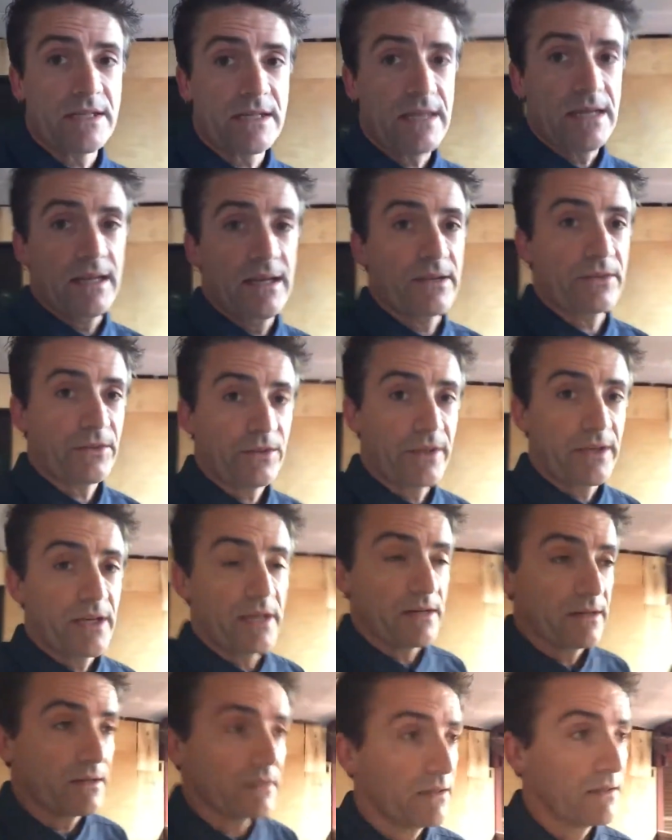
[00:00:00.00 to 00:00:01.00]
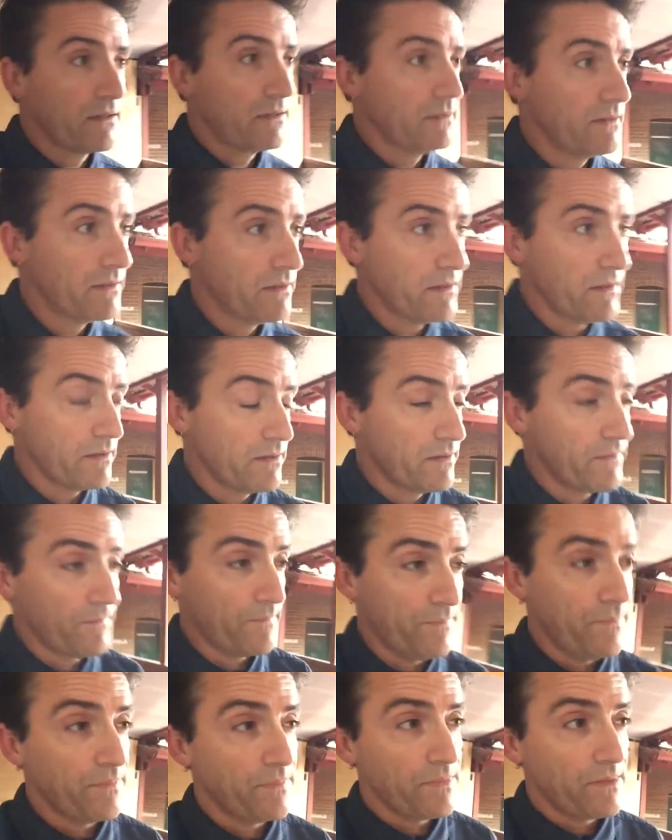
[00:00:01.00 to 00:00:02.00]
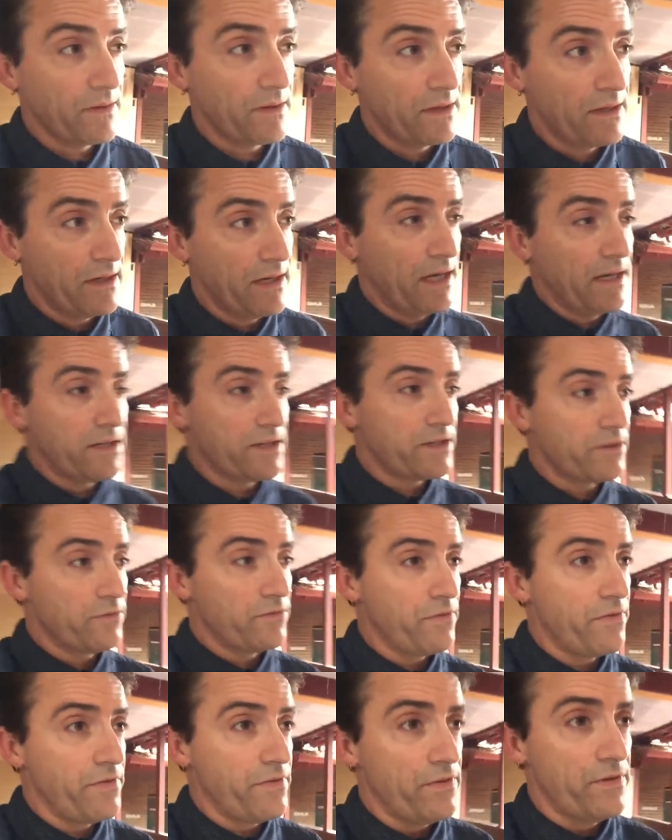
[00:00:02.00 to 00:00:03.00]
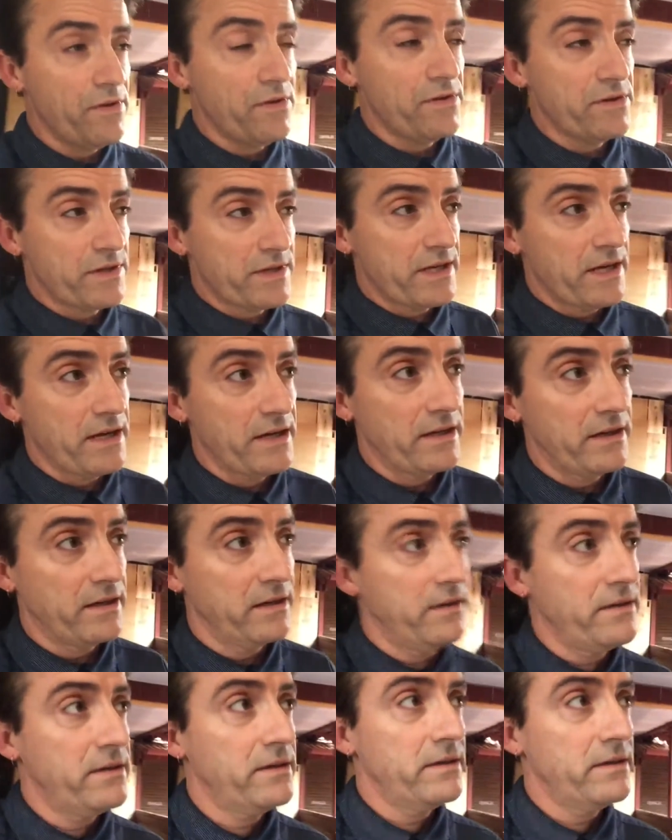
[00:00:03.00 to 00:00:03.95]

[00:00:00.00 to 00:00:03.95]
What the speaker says: this class again until Thursday.